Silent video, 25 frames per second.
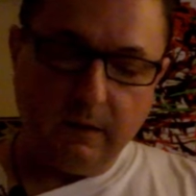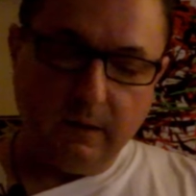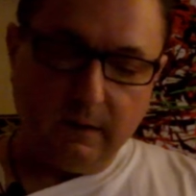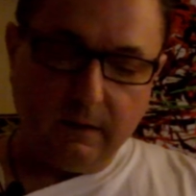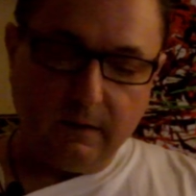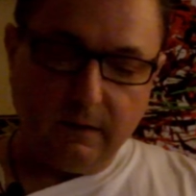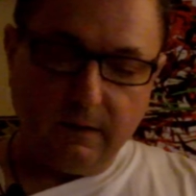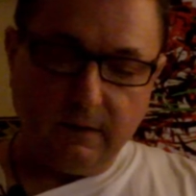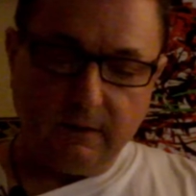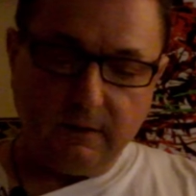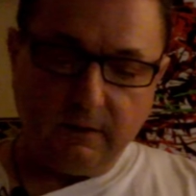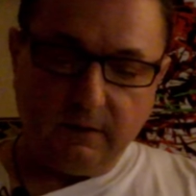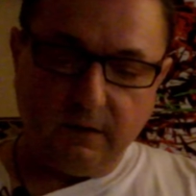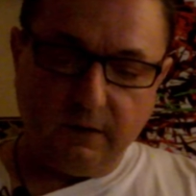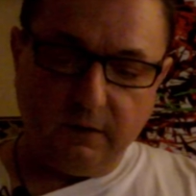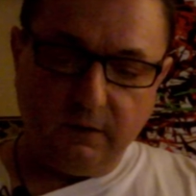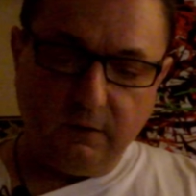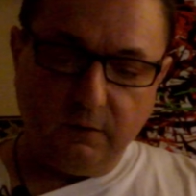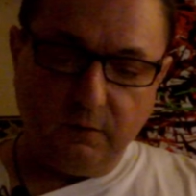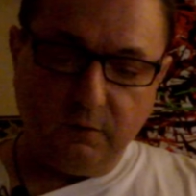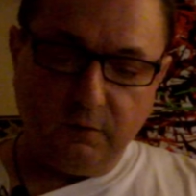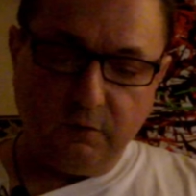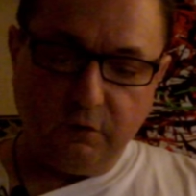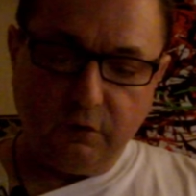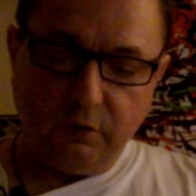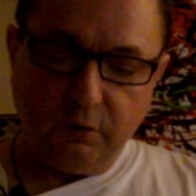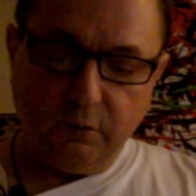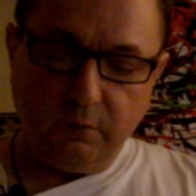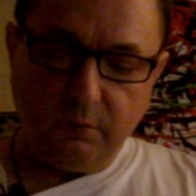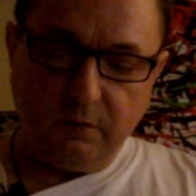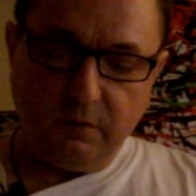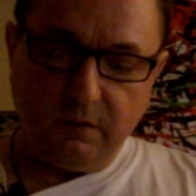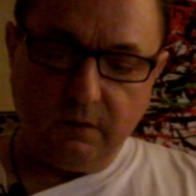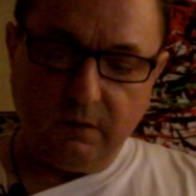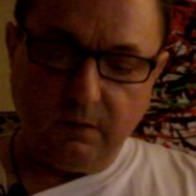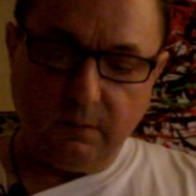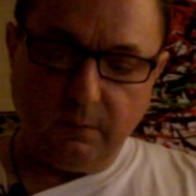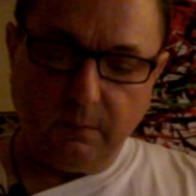Let's get you
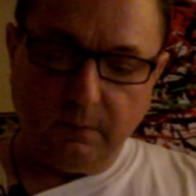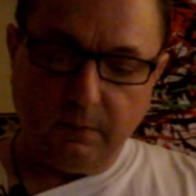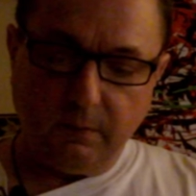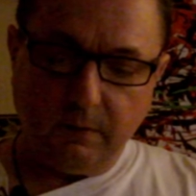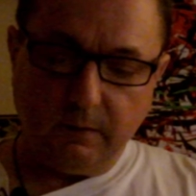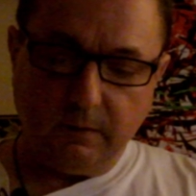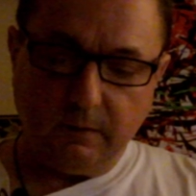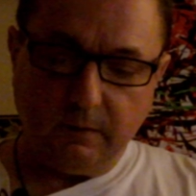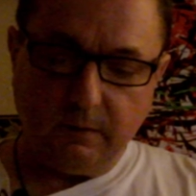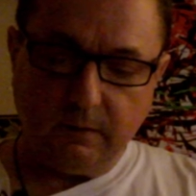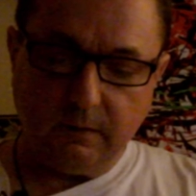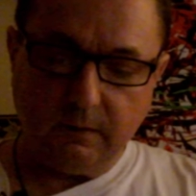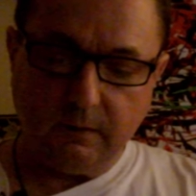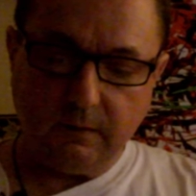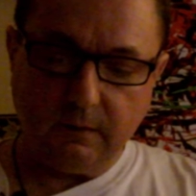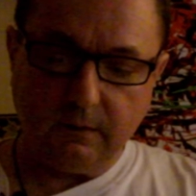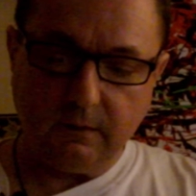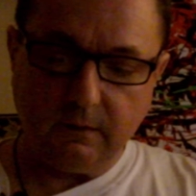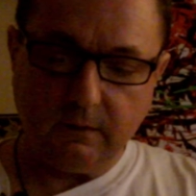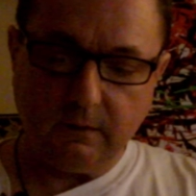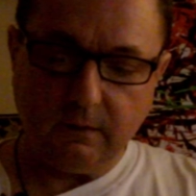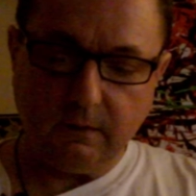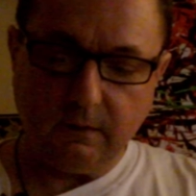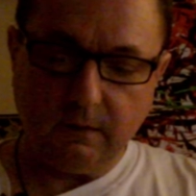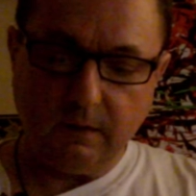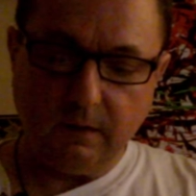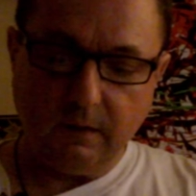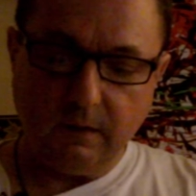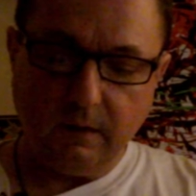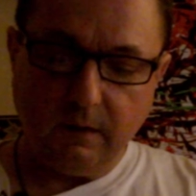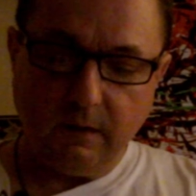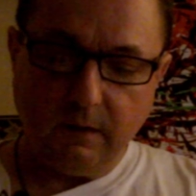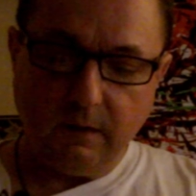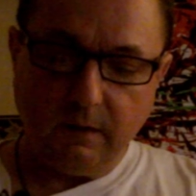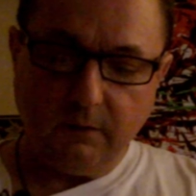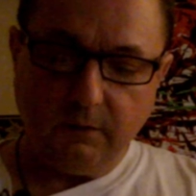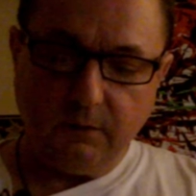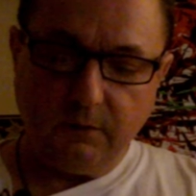suited up.
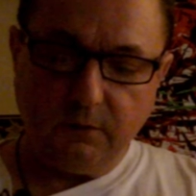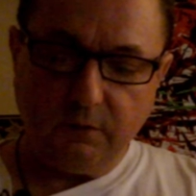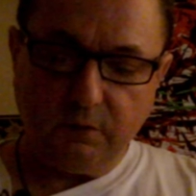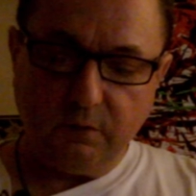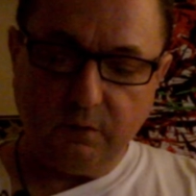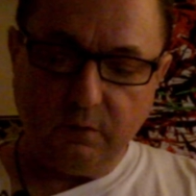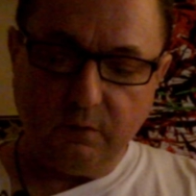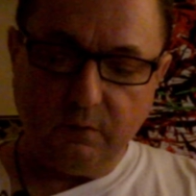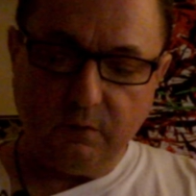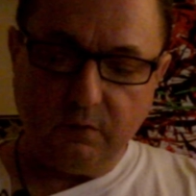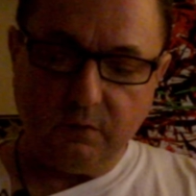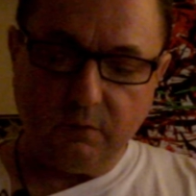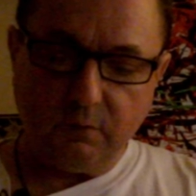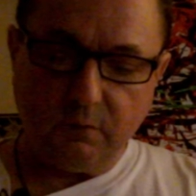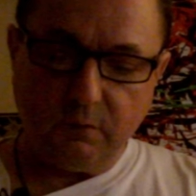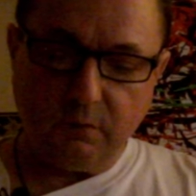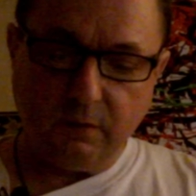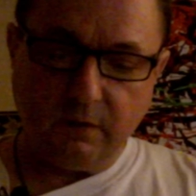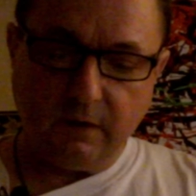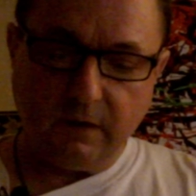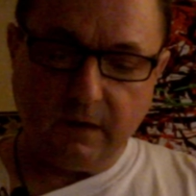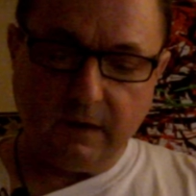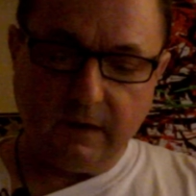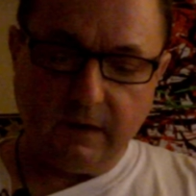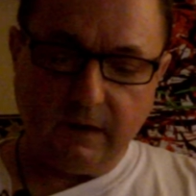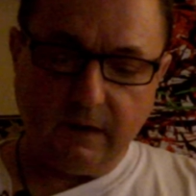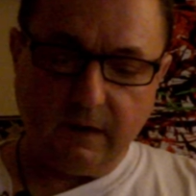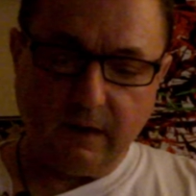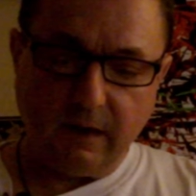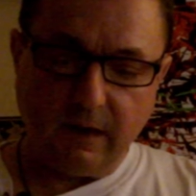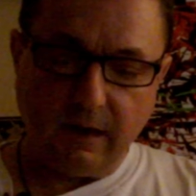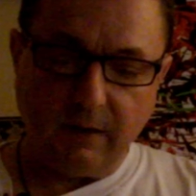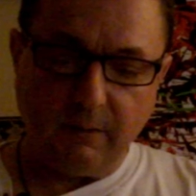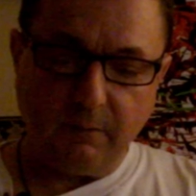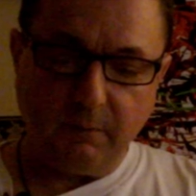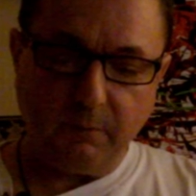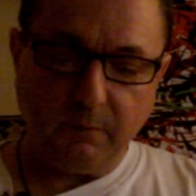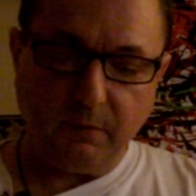The suits are organic
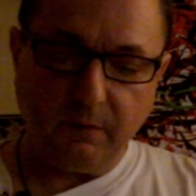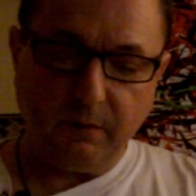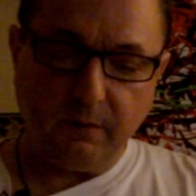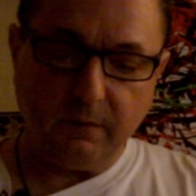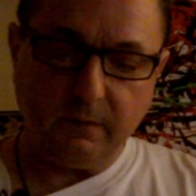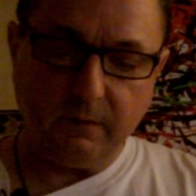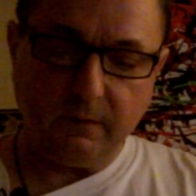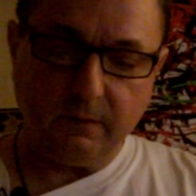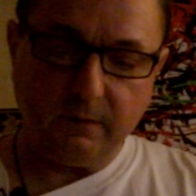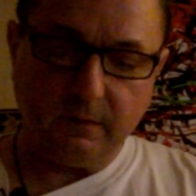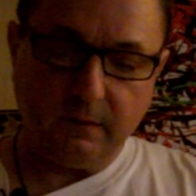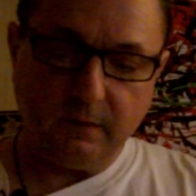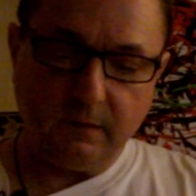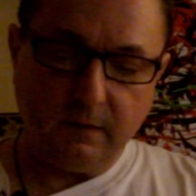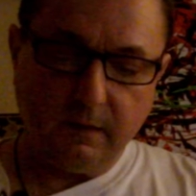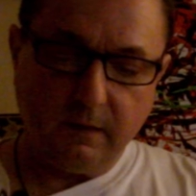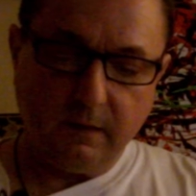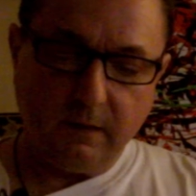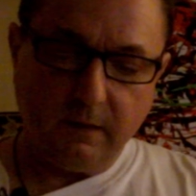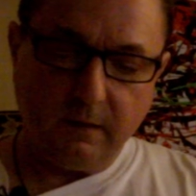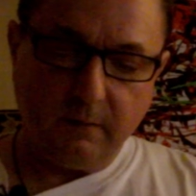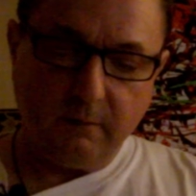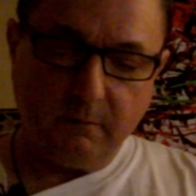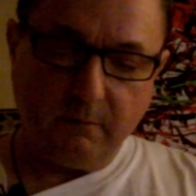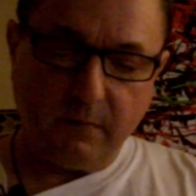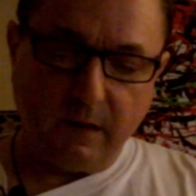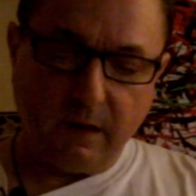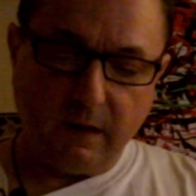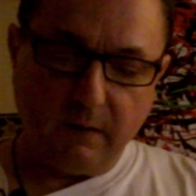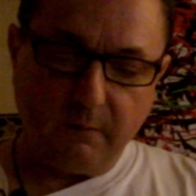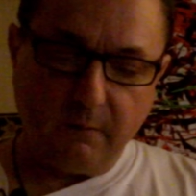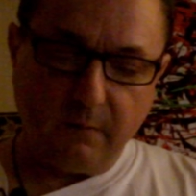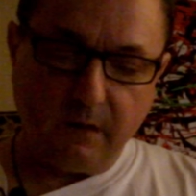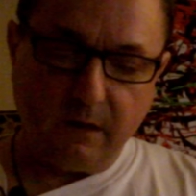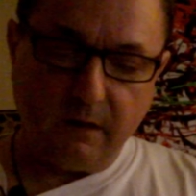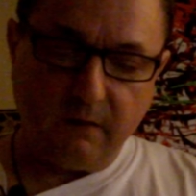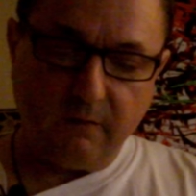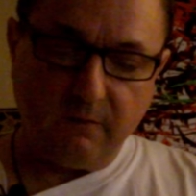hemp.
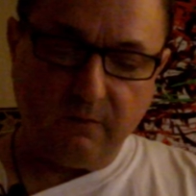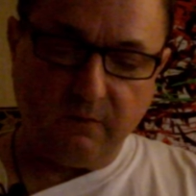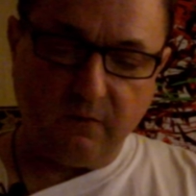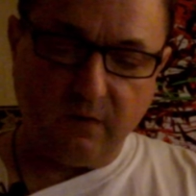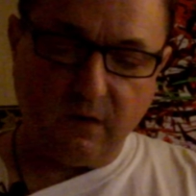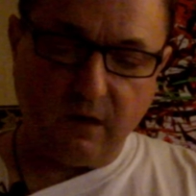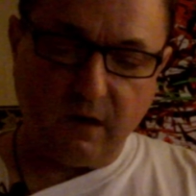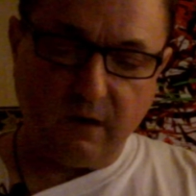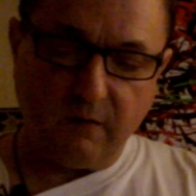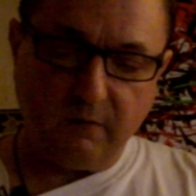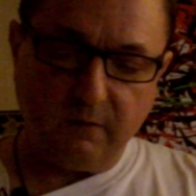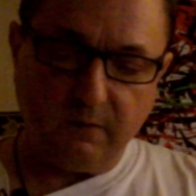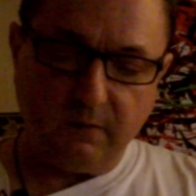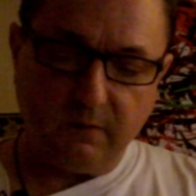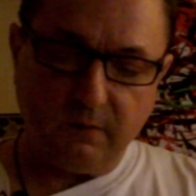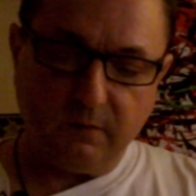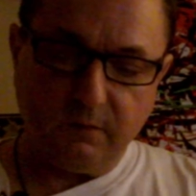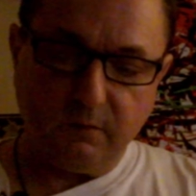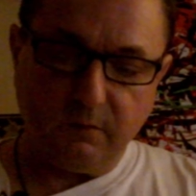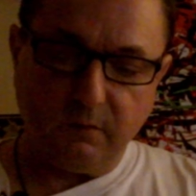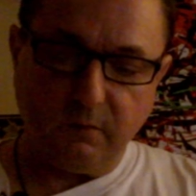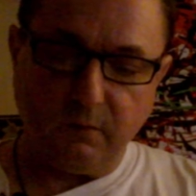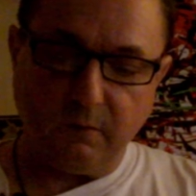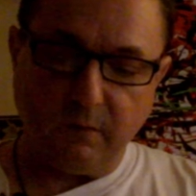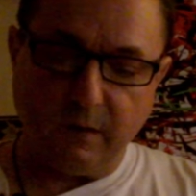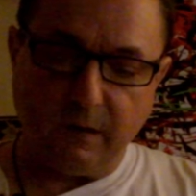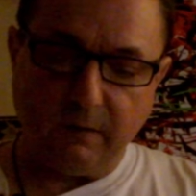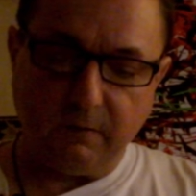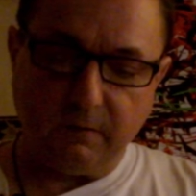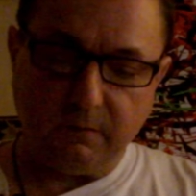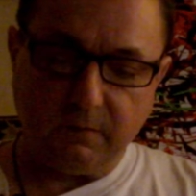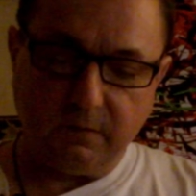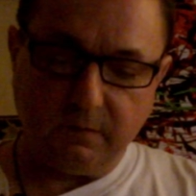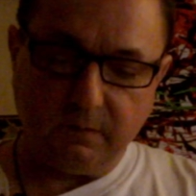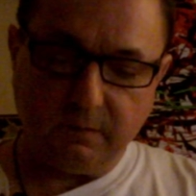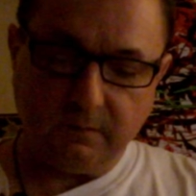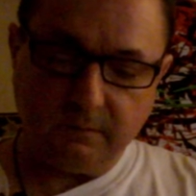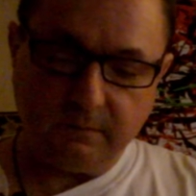Man-made fibres will melt.